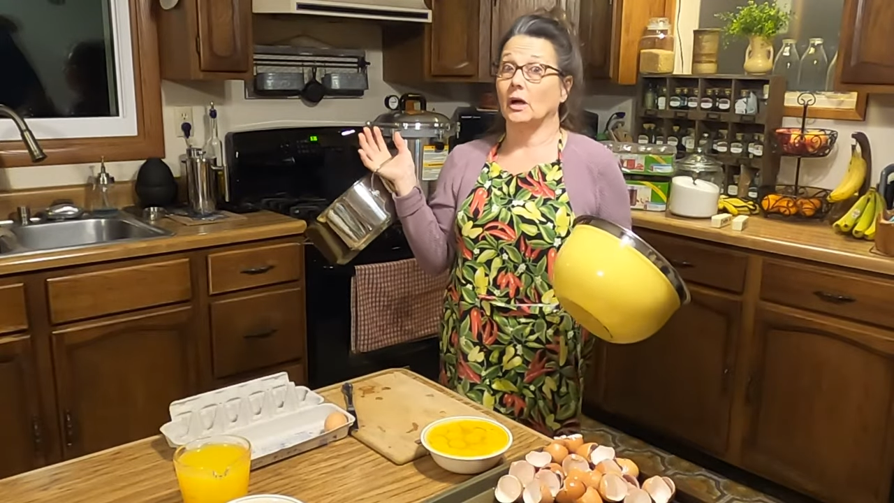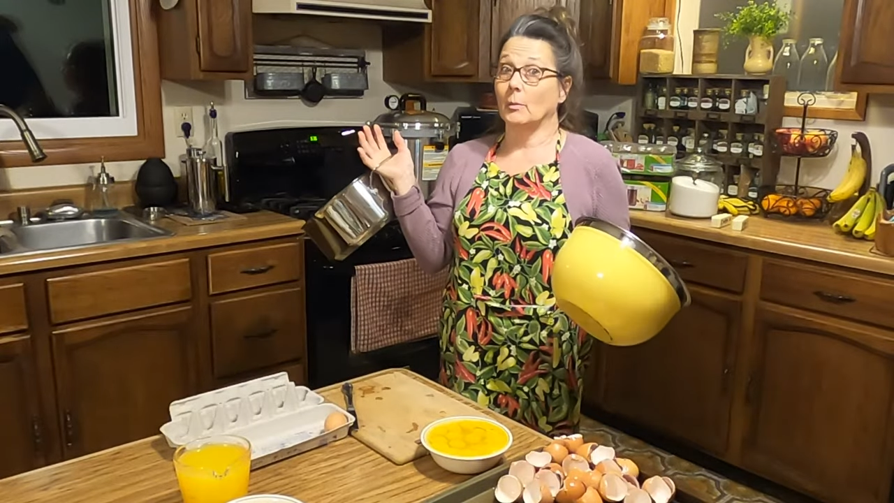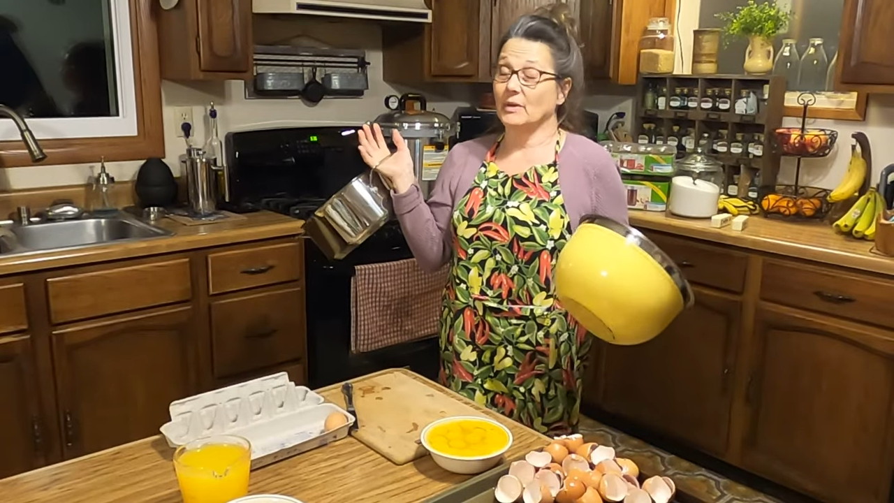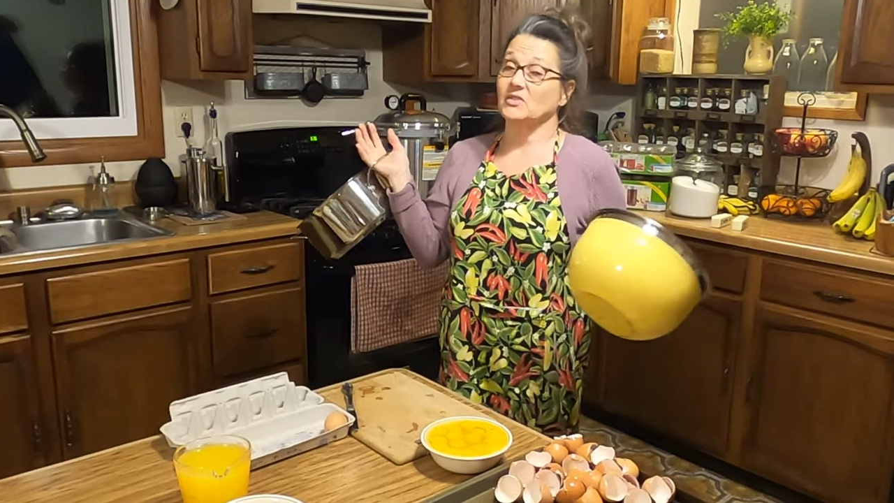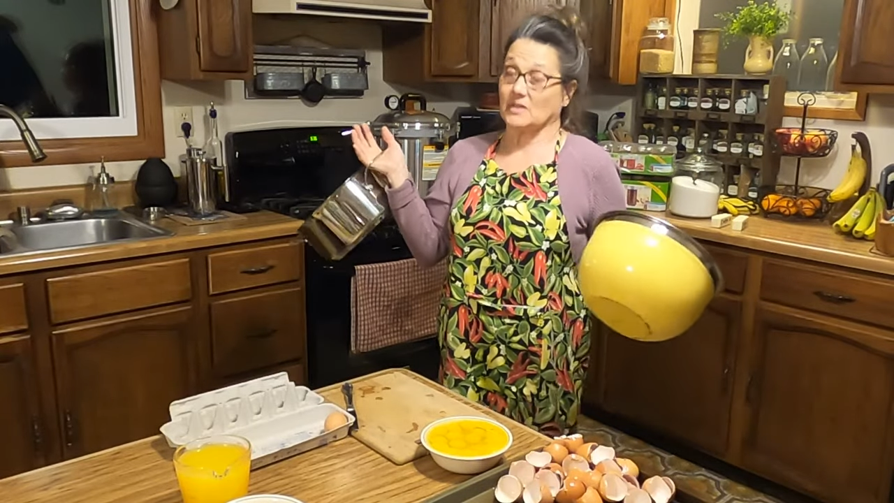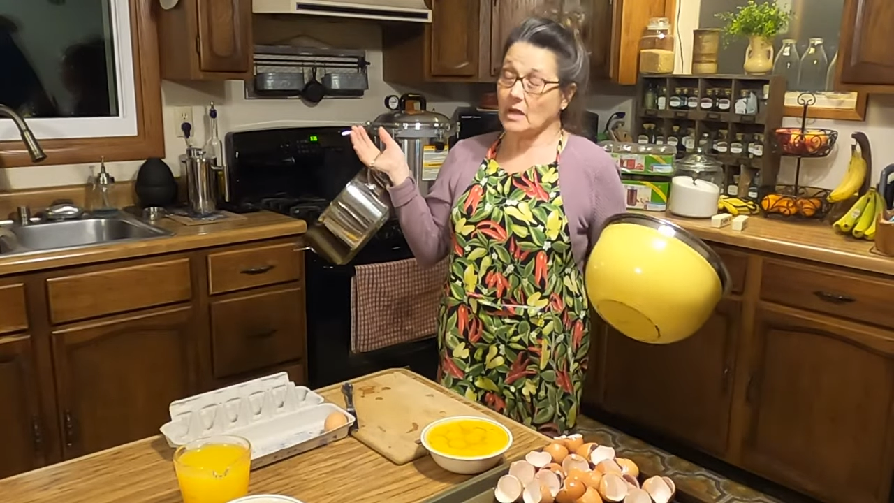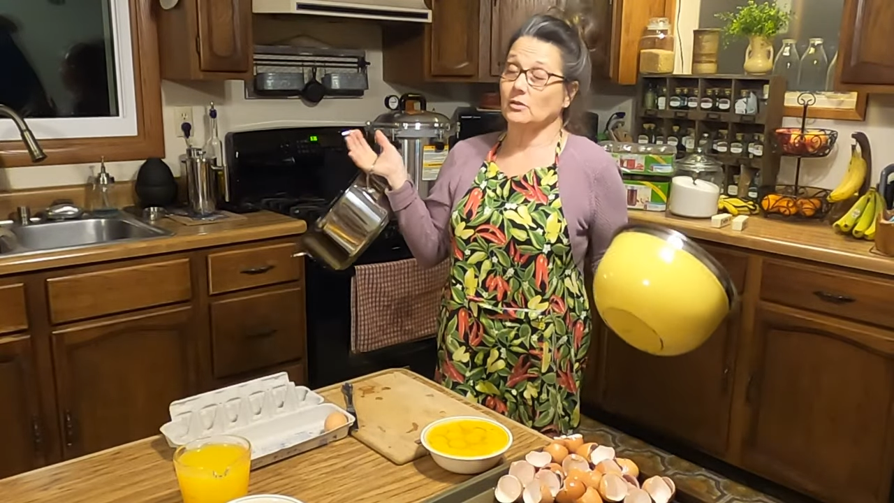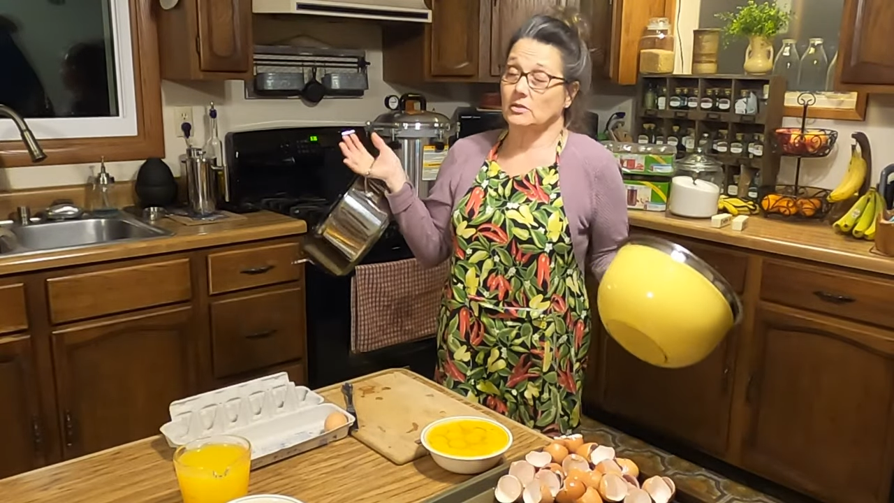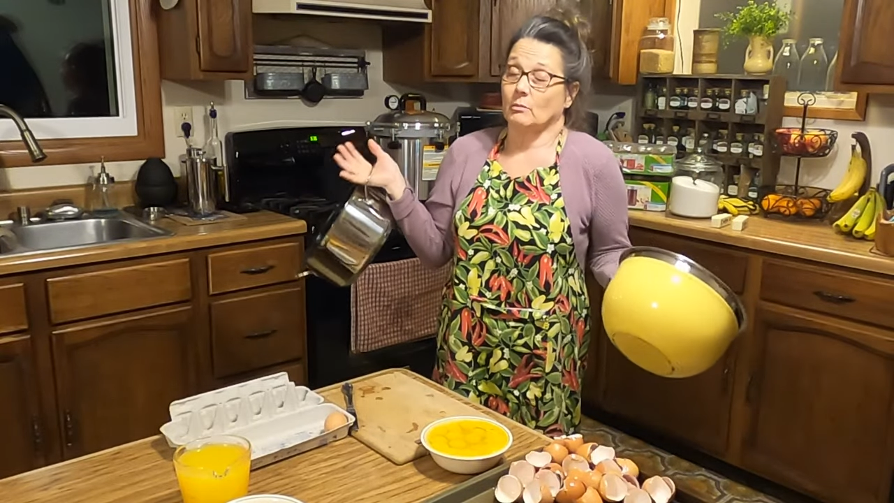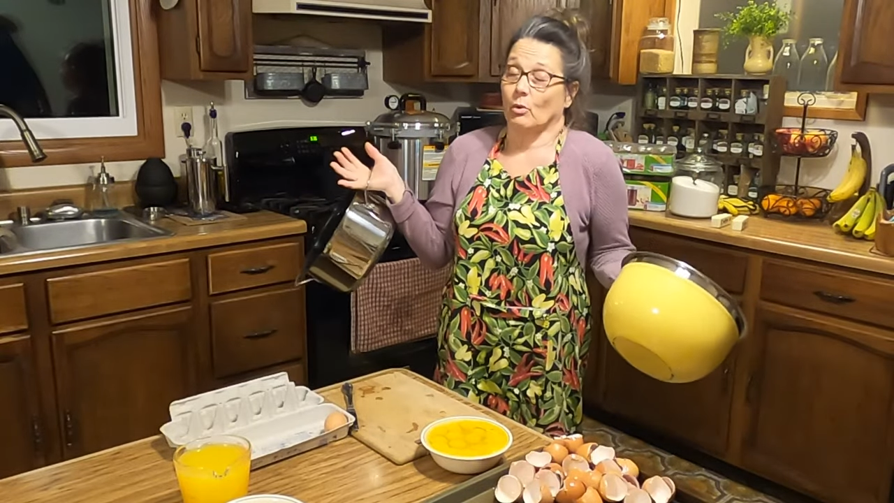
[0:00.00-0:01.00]
um, a
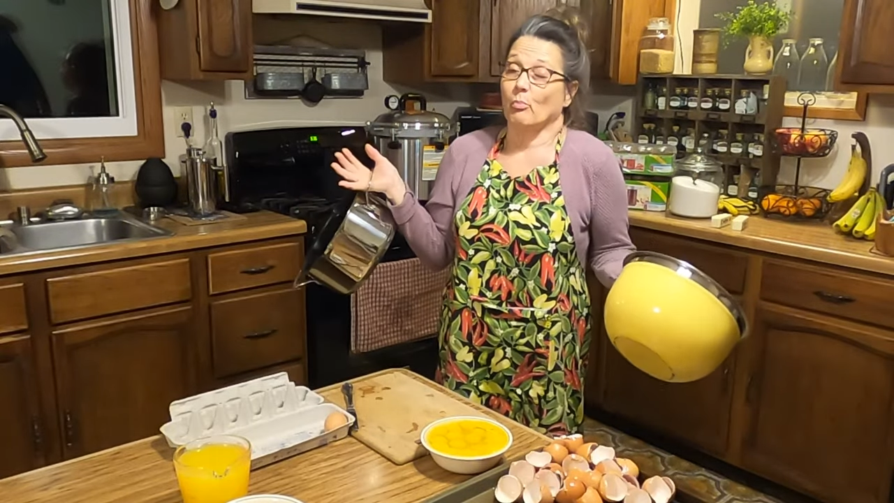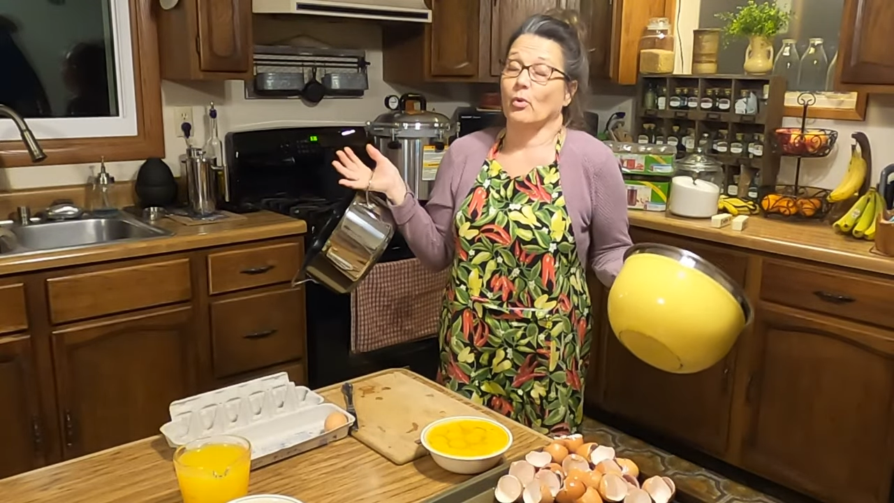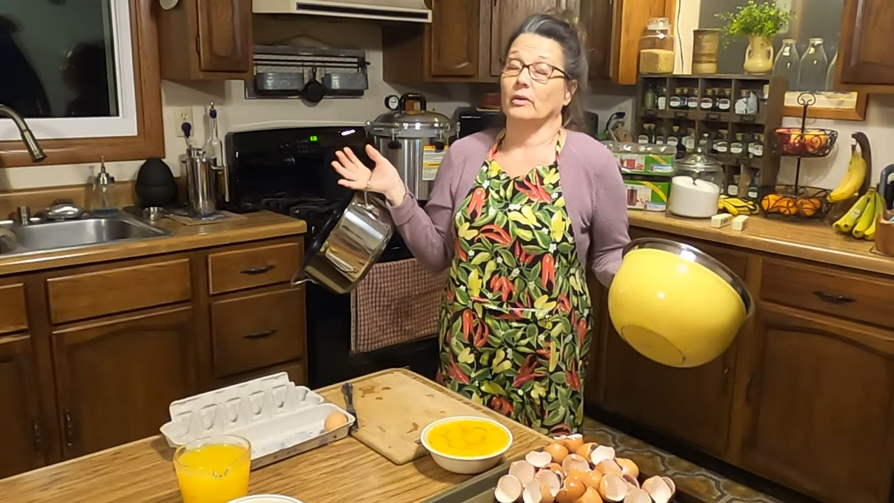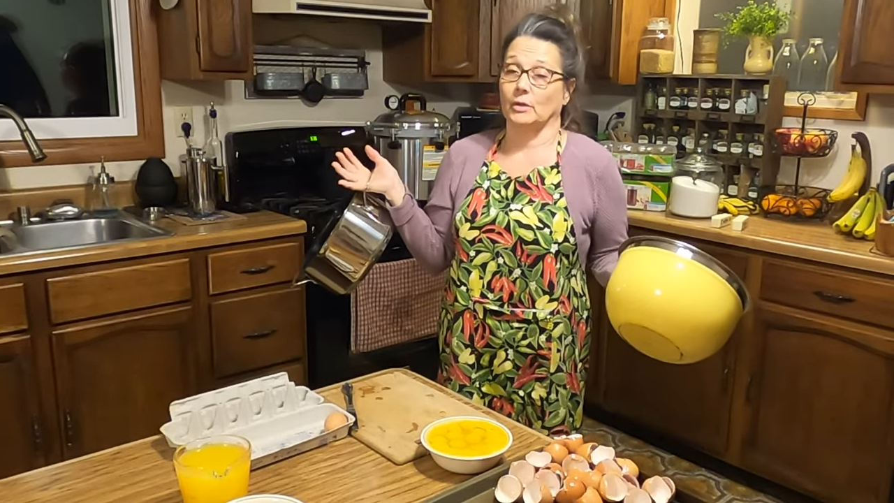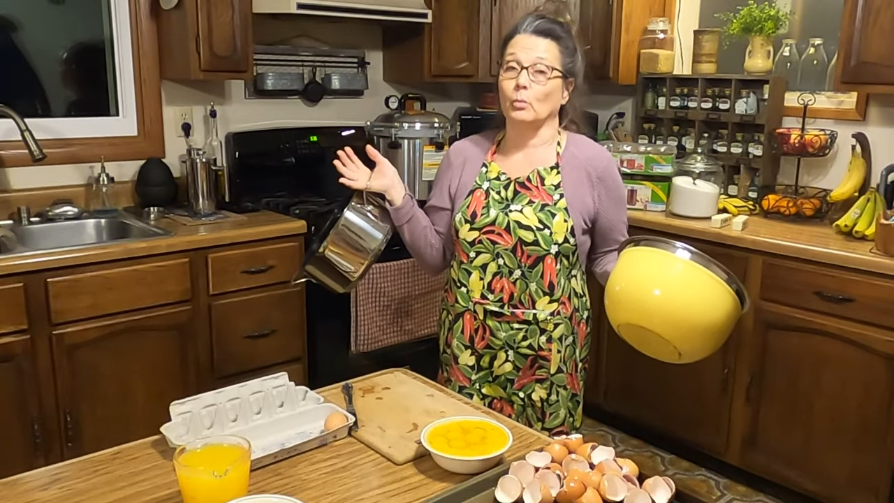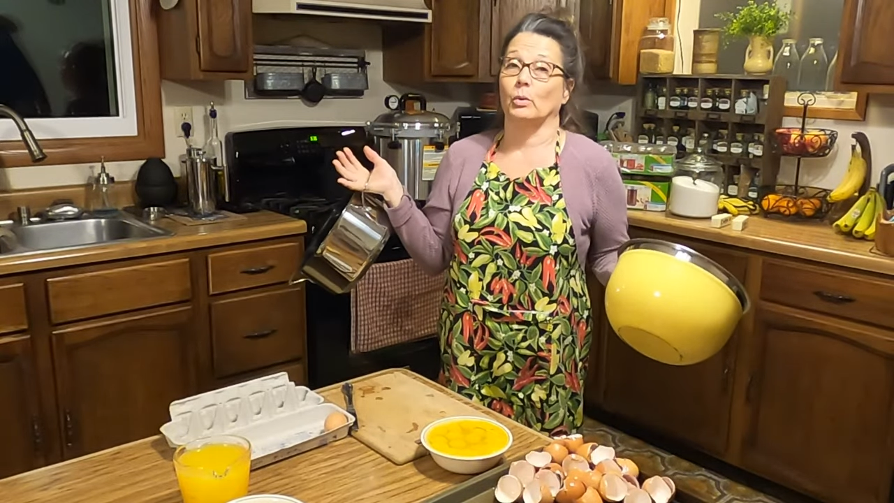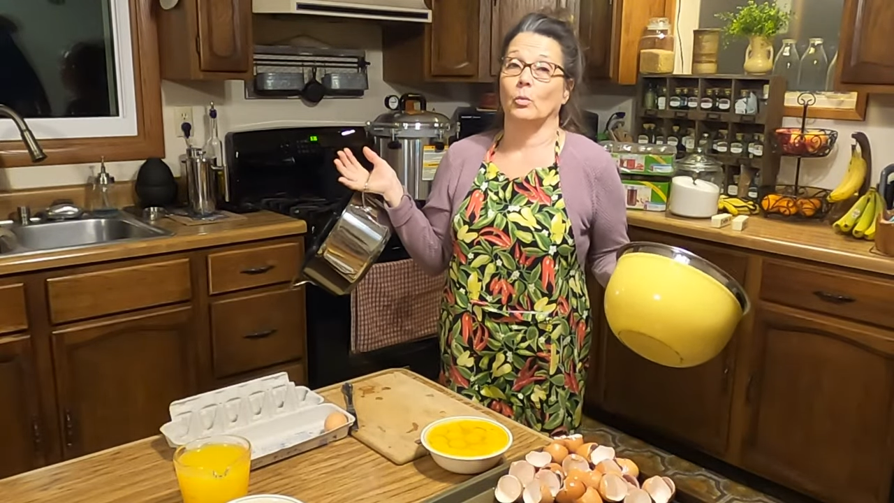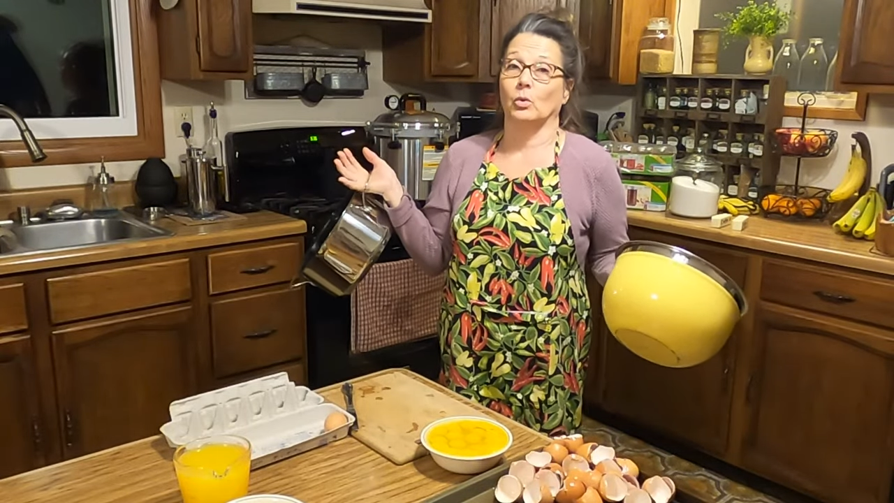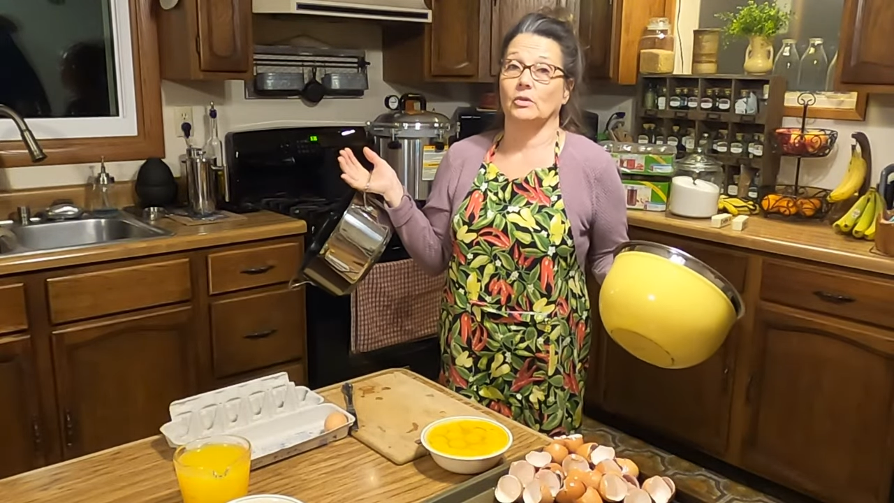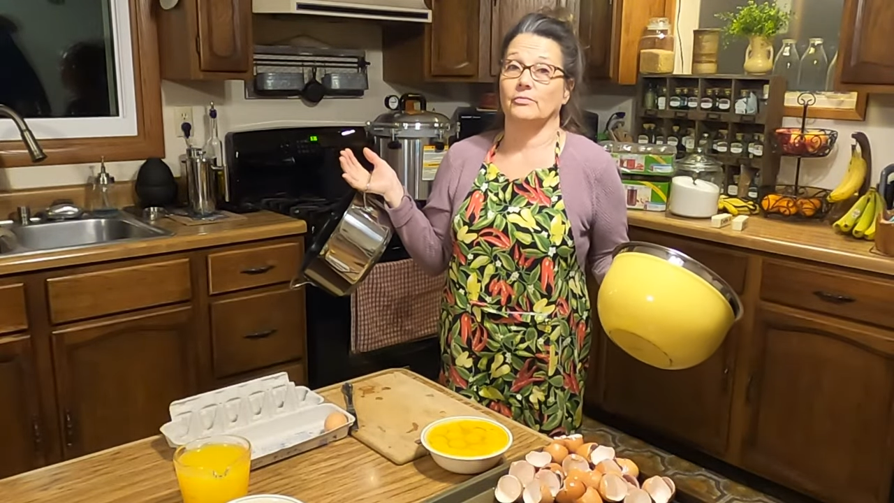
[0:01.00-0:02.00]
standard double boiler
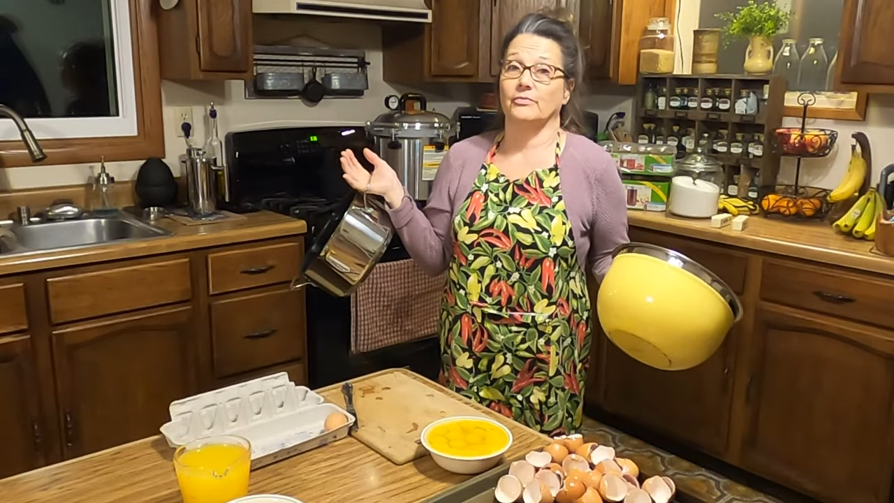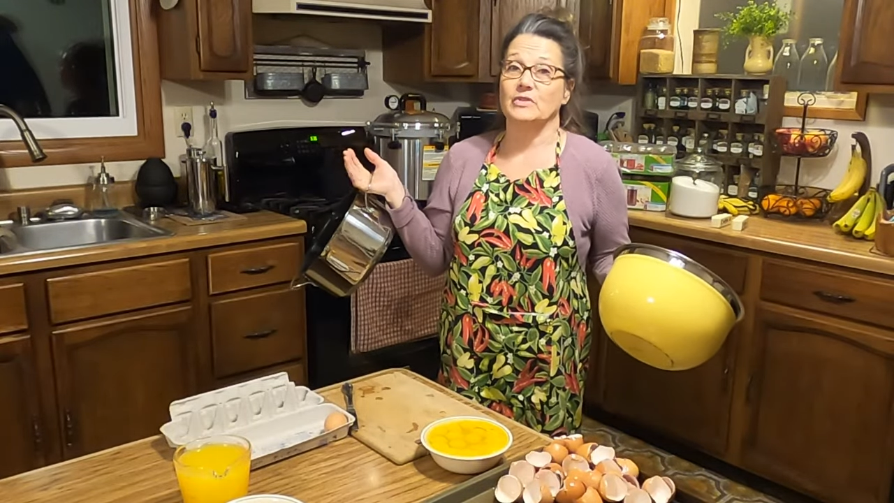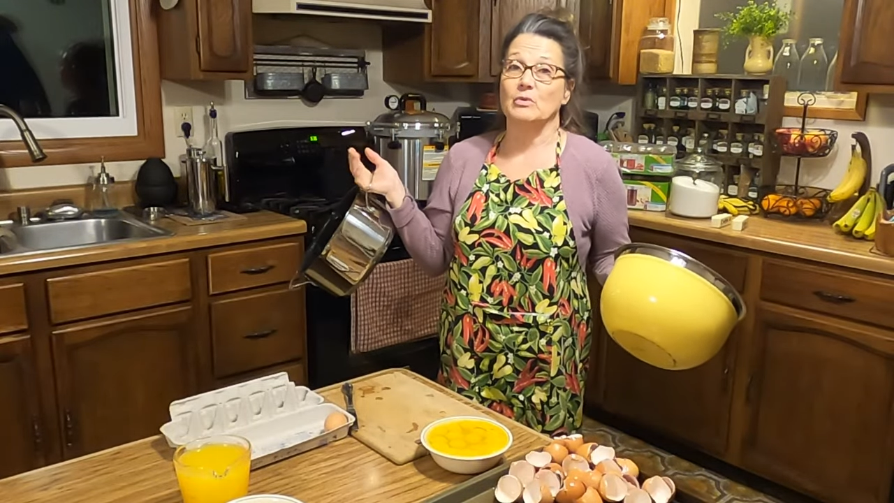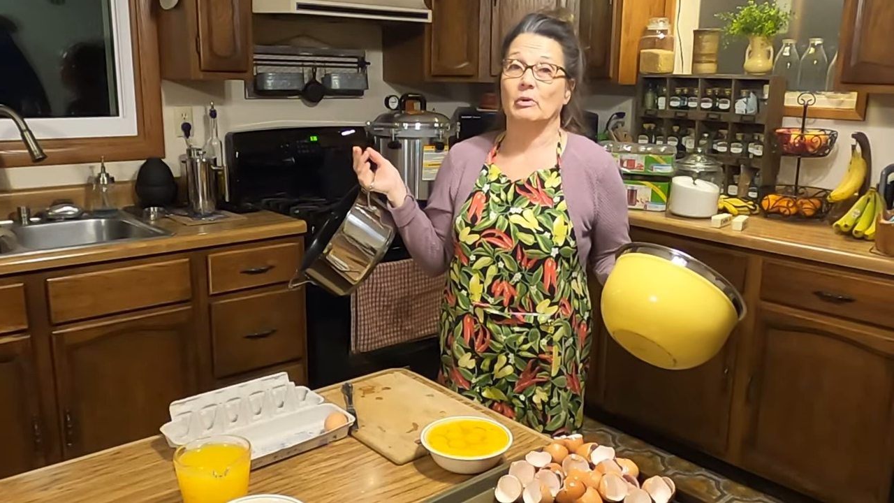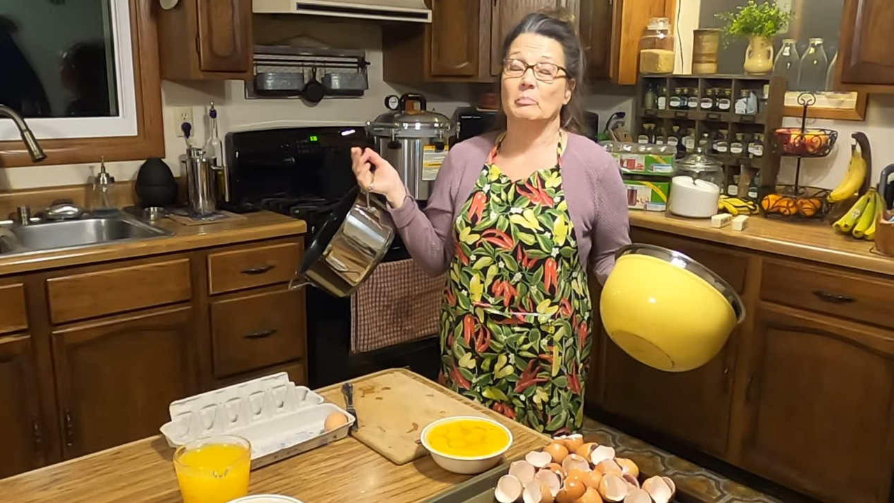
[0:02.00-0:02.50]
will work for you,